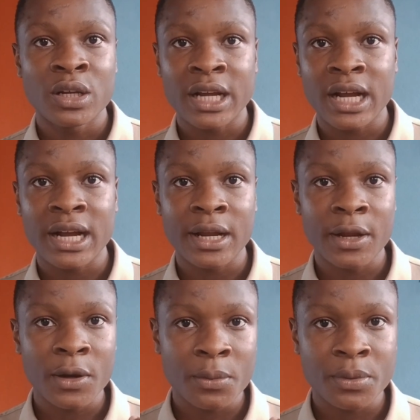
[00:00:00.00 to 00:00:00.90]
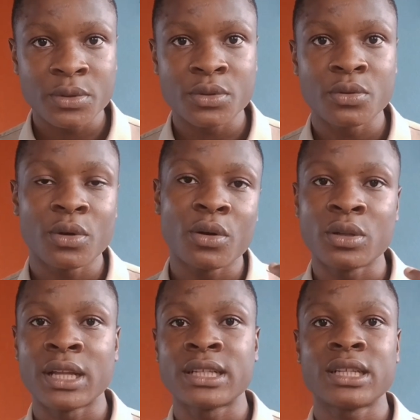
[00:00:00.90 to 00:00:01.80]
that can help you to
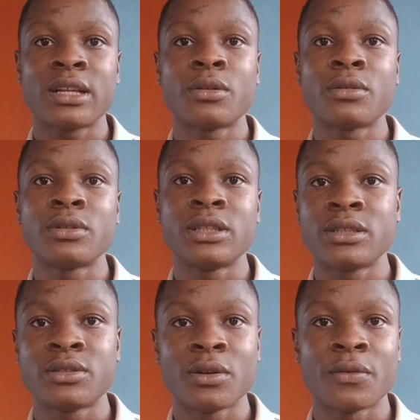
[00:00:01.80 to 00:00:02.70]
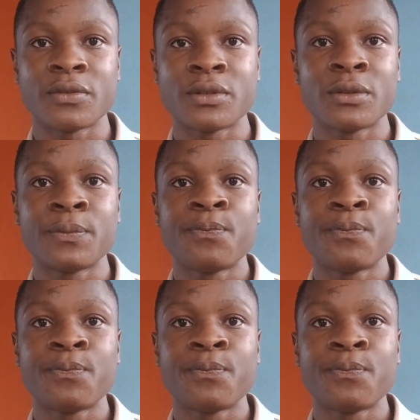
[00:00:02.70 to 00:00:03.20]
understand all these stuffs.